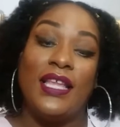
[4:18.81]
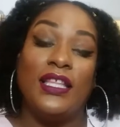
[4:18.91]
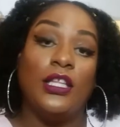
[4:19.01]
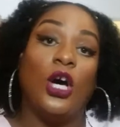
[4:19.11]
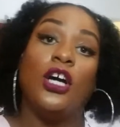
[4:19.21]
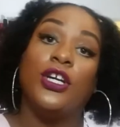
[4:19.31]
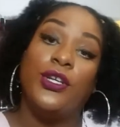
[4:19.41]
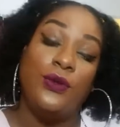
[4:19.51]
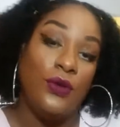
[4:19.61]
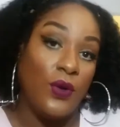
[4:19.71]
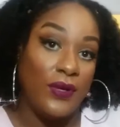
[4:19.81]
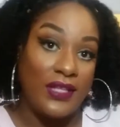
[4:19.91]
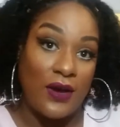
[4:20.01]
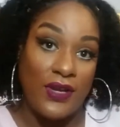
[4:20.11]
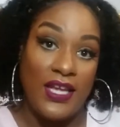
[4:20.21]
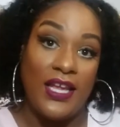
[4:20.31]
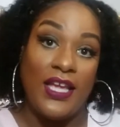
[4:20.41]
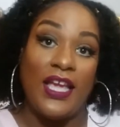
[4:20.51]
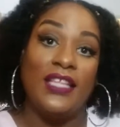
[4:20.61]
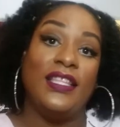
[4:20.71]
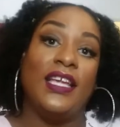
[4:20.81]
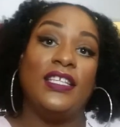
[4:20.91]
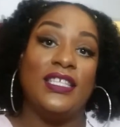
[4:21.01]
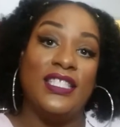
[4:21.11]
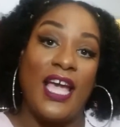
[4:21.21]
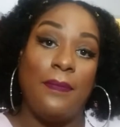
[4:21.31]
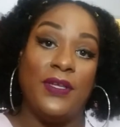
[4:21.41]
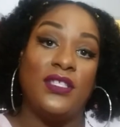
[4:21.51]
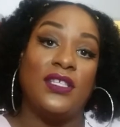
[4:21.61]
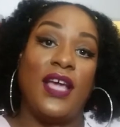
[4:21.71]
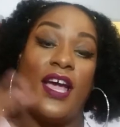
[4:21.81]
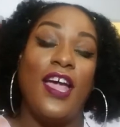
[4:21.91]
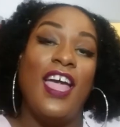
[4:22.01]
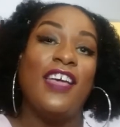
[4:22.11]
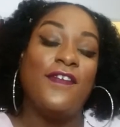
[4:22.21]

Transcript: And the longer you go without eating, it then can tap into that